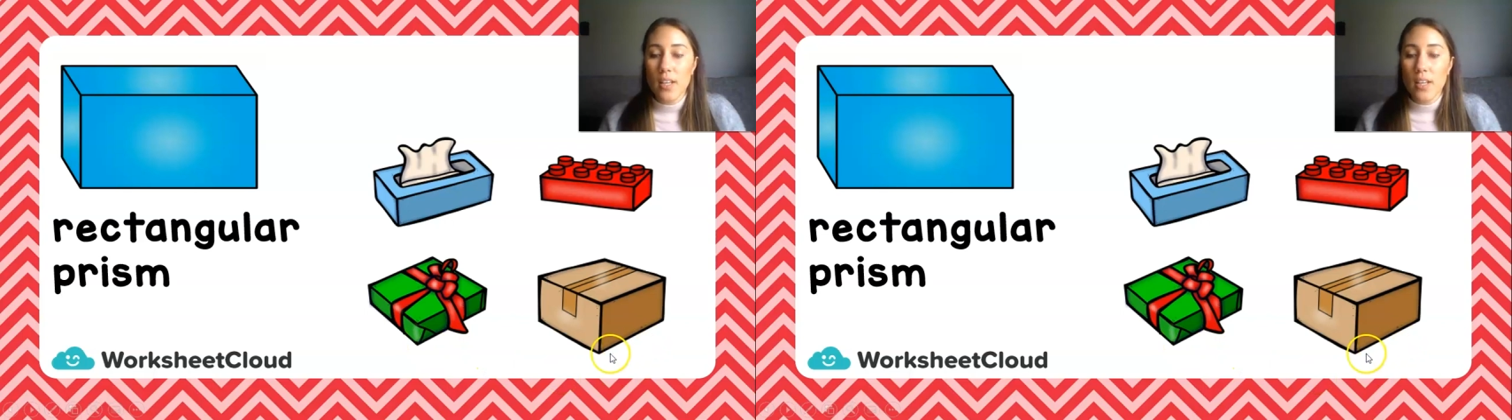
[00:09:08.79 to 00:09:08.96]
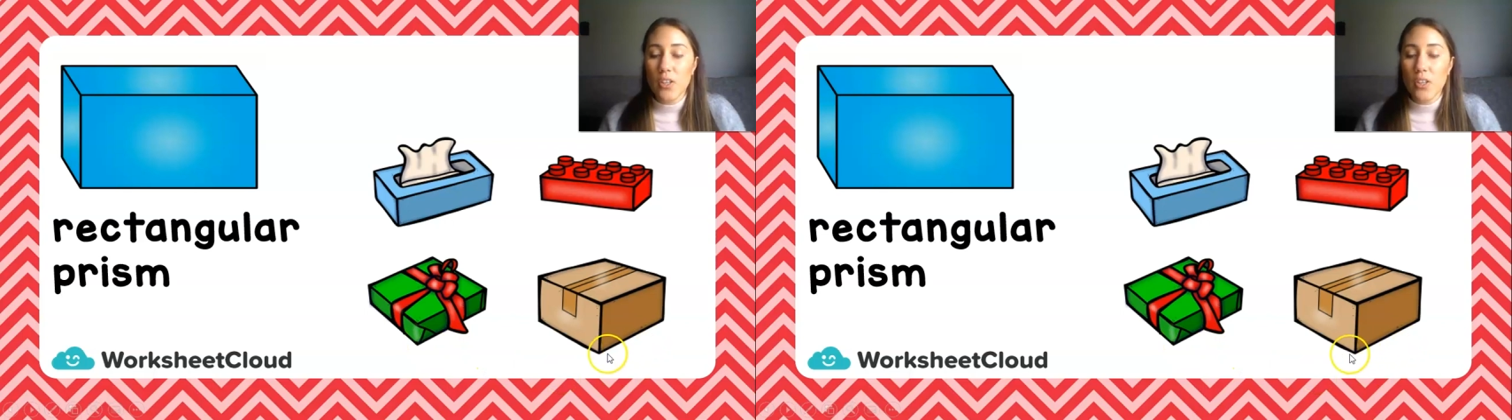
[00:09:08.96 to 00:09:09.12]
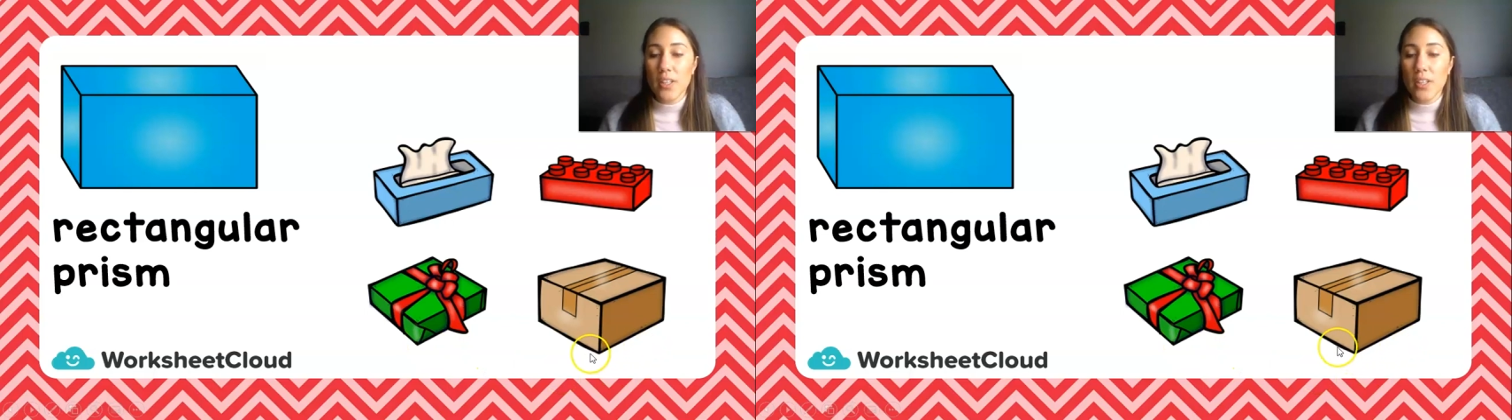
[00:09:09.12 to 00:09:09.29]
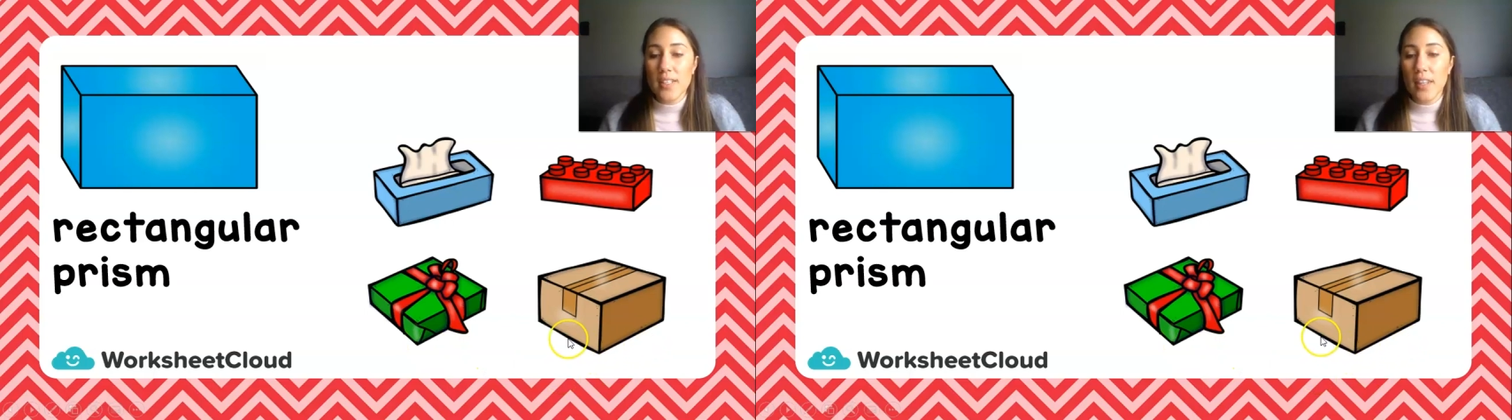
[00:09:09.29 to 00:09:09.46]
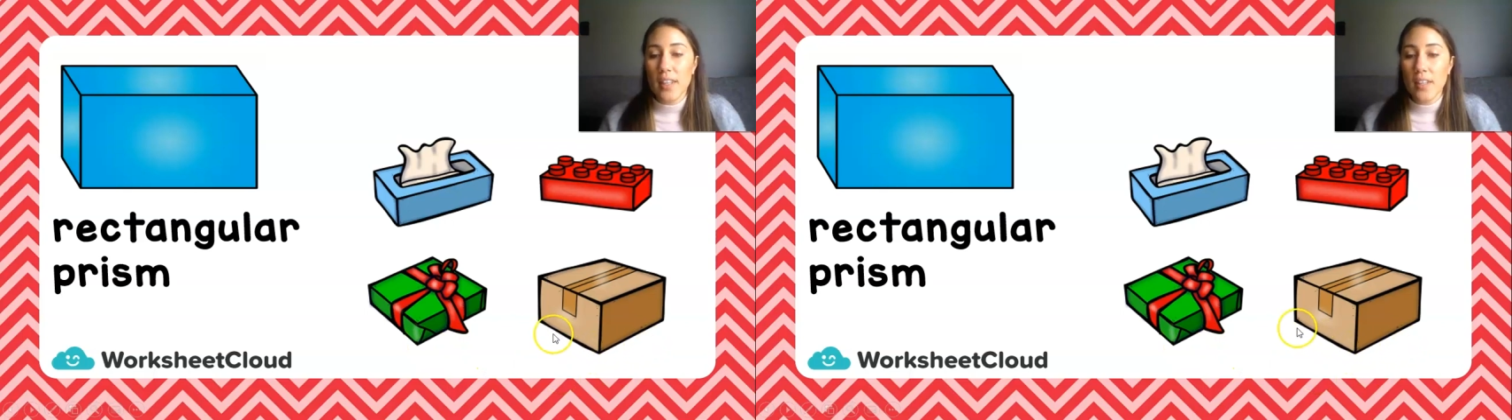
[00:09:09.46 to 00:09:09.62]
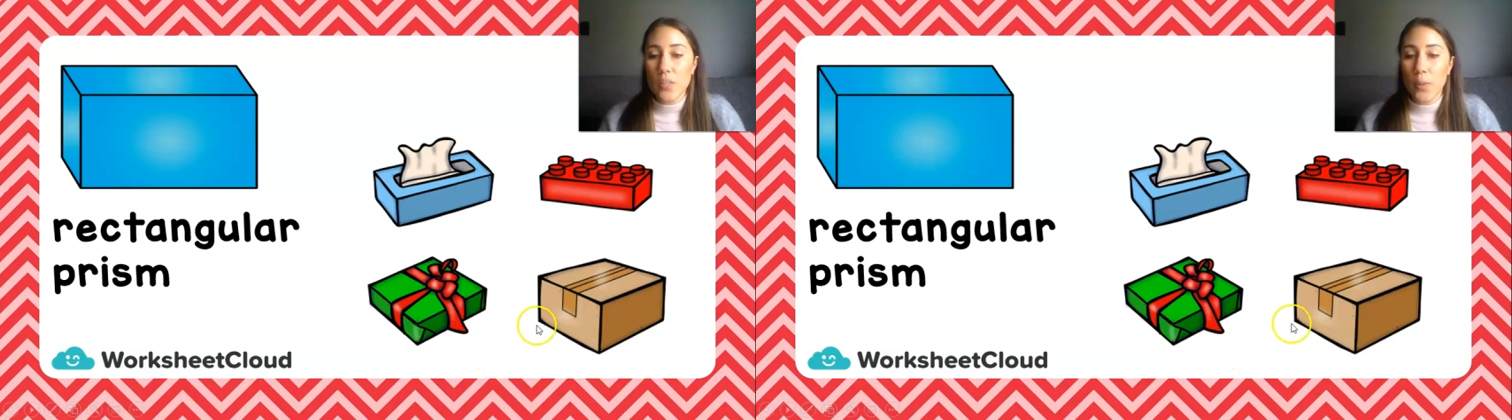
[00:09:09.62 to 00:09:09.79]
You can see
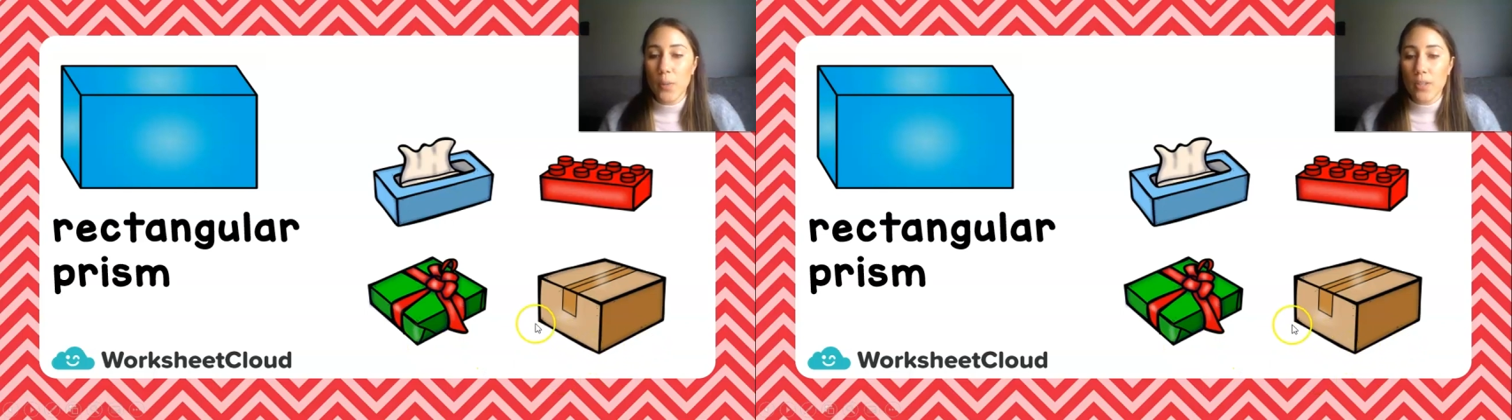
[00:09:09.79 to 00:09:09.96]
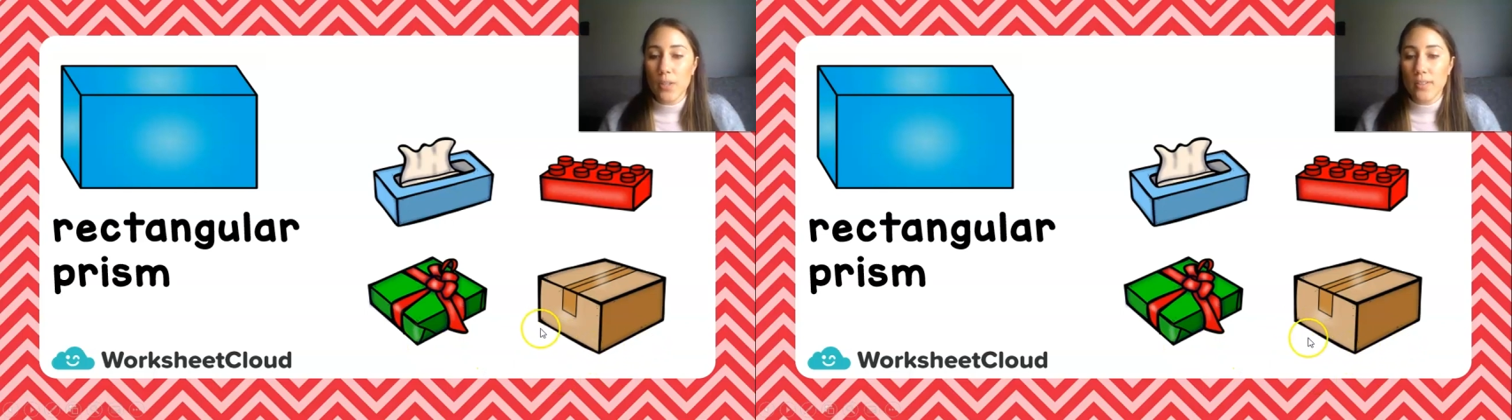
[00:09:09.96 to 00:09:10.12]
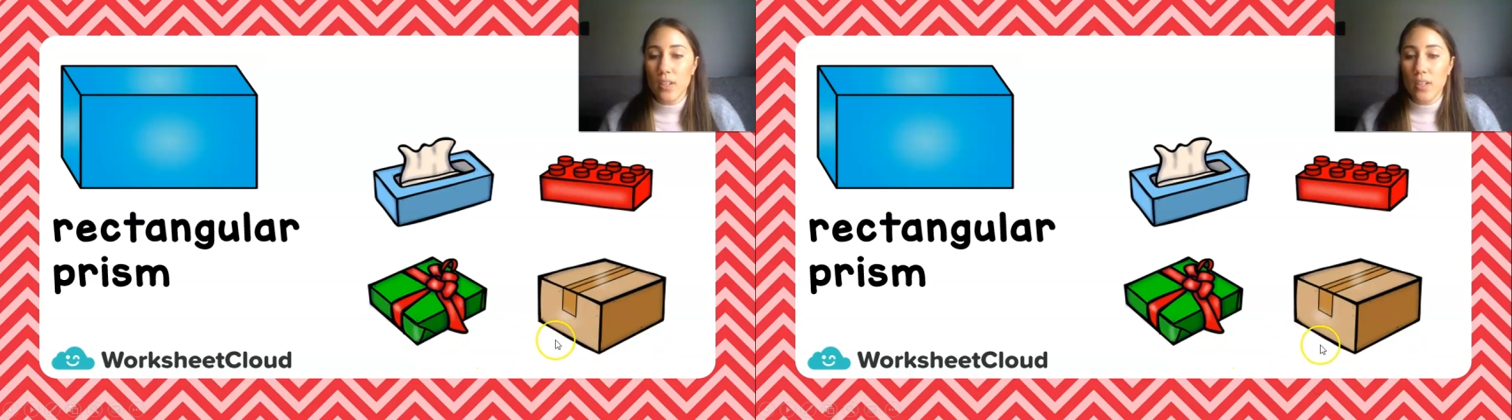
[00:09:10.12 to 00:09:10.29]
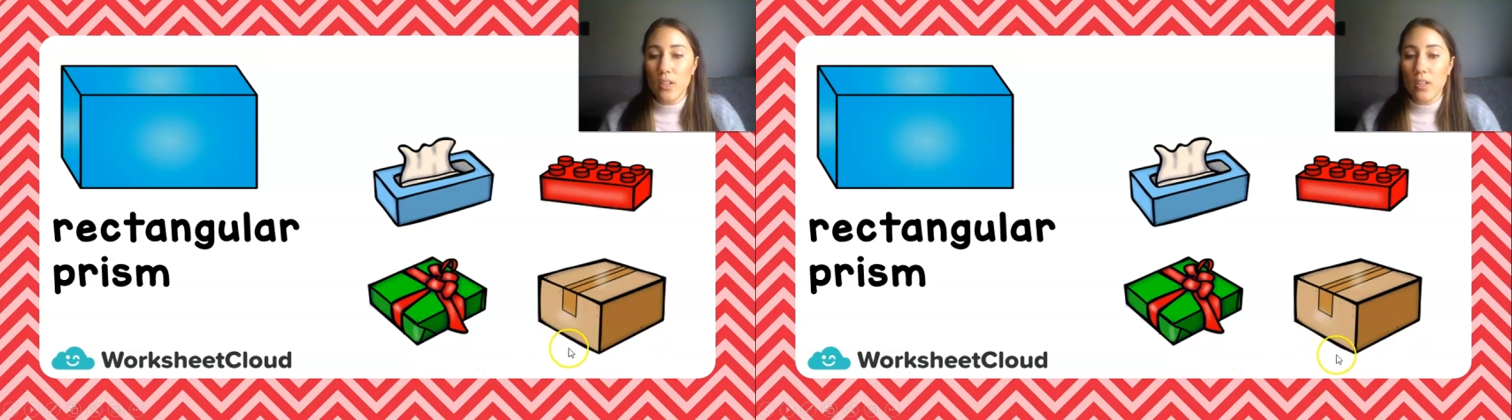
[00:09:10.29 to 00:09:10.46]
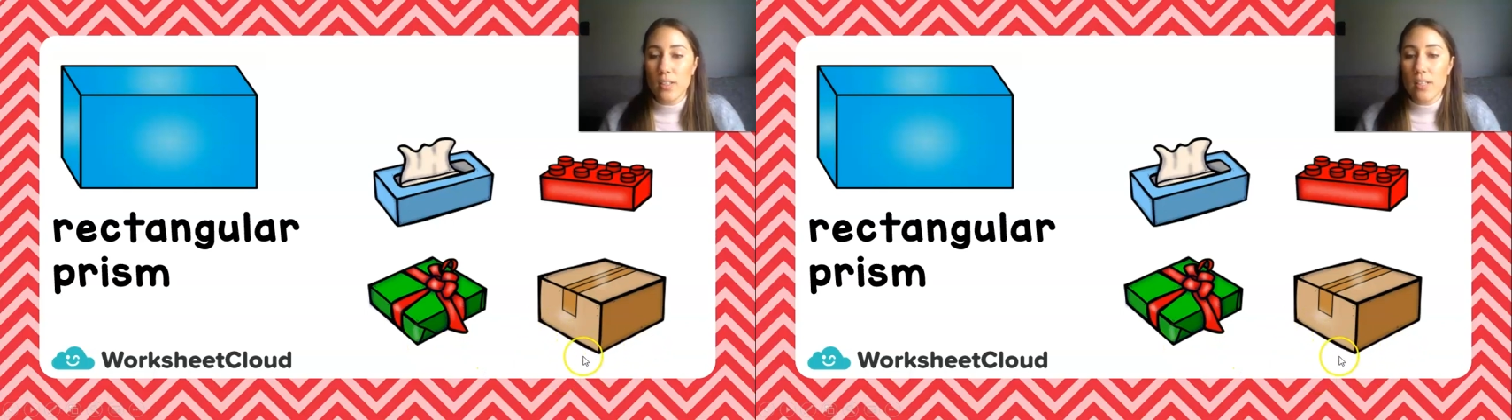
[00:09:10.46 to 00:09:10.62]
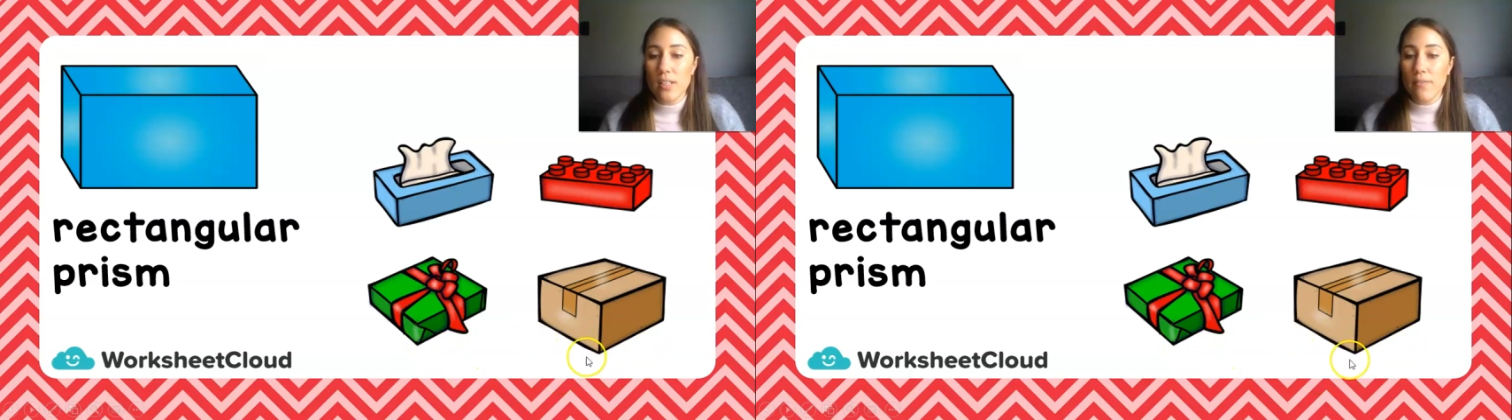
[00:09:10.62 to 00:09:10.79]
this box
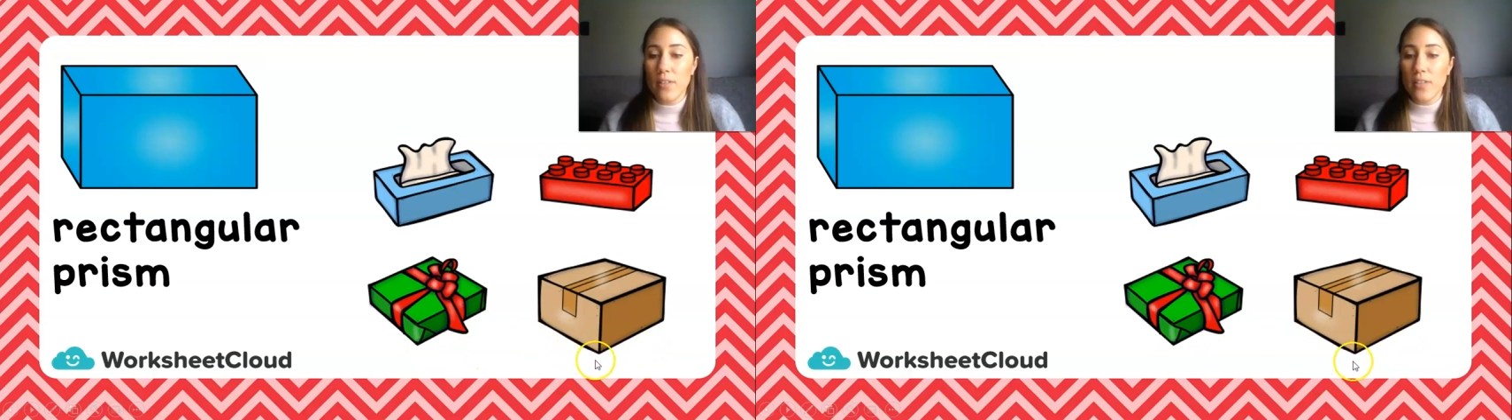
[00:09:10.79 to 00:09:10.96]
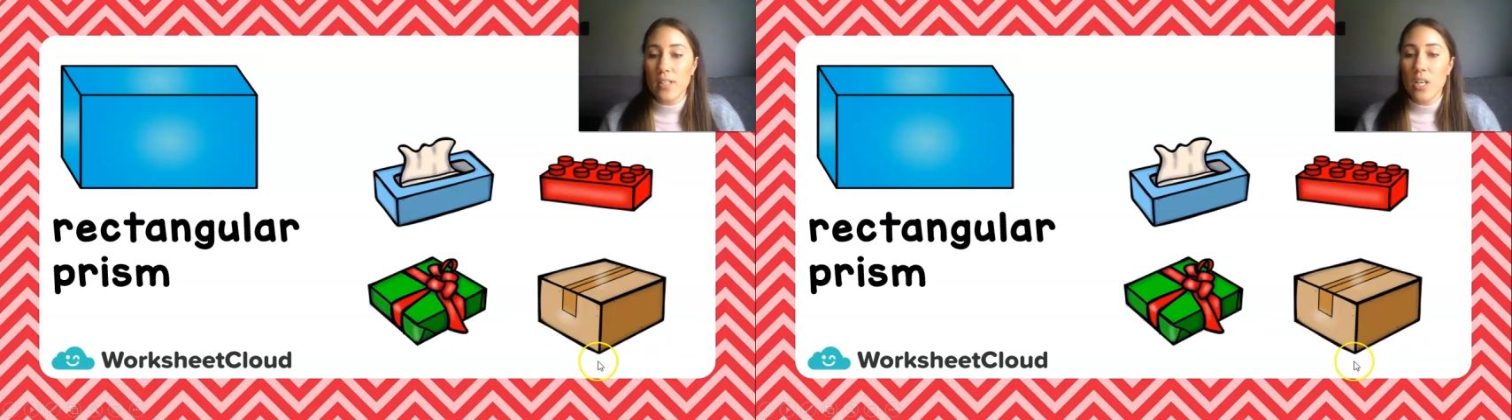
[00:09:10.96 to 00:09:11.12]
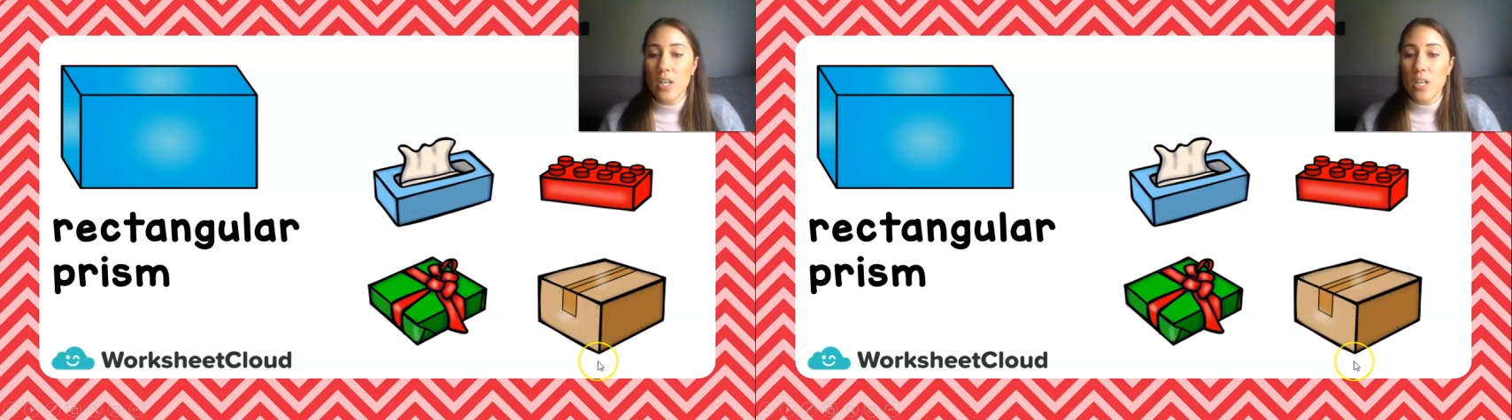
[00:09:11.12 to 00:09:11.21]
looks different